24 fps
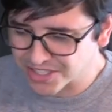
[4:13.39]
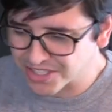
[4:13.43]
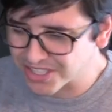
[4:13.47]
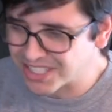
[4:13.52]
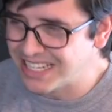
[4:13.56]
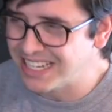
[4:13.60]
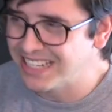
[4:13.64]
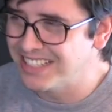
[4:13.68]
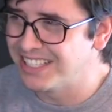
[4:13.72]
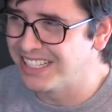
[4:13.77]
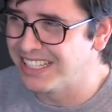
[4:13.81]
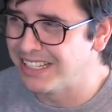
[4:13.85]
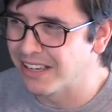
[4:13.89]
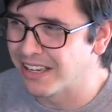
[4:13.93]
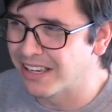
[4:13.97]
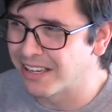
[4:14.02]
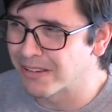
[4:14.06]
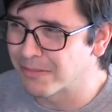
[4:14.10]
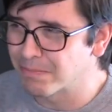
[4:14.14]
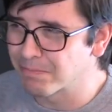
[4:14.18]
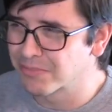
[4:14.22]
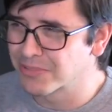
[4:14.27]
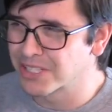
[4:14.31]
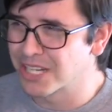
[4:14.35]
It's an easy
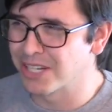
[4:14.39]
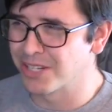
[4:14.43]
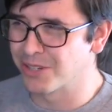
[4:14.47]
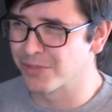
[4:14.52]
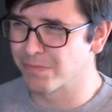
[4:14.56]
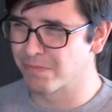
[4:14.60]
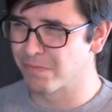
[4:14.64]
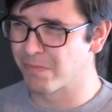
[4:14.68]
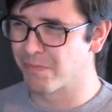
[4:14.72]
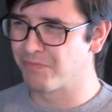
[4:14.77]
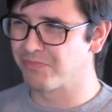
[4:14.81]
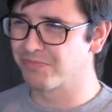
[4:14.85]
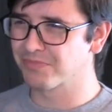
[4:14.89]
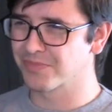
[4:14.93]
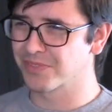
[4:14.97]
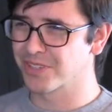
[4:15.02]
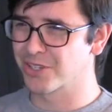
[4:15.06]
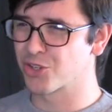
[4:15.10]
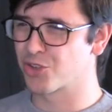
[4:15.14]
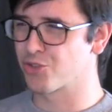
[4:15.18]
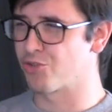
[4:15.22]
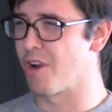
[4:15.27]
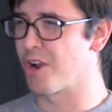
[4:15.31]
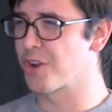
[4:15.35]
uh, kind
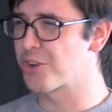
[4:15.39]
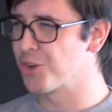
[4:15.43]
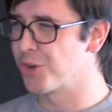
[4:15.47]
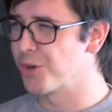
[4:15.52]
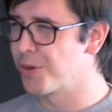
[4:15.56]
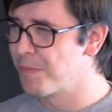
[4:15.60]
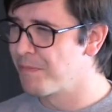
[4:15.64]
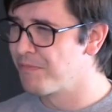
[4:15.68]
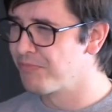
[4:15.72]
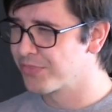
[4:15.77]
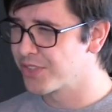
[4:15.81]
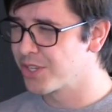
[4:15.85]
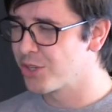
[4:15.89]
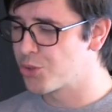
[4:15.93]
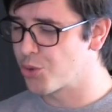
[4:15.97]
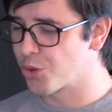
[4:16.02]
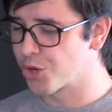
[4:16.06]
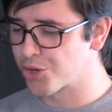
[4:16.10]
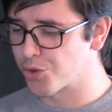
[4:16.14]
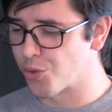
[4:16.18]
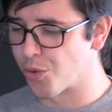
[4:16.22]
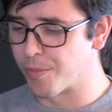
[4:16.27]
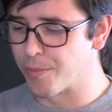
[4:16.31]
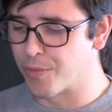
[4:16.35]
of structure to
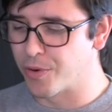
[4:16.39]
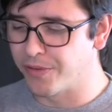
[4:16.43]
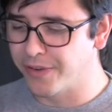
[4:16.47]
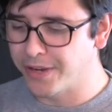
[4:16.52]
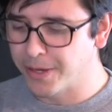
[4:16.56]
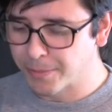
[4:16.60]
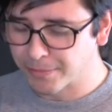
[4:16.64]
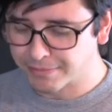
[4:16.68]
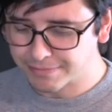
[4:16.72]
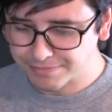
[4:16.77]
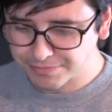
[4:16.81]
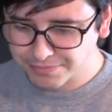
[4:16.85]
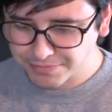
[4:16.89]
a short movie.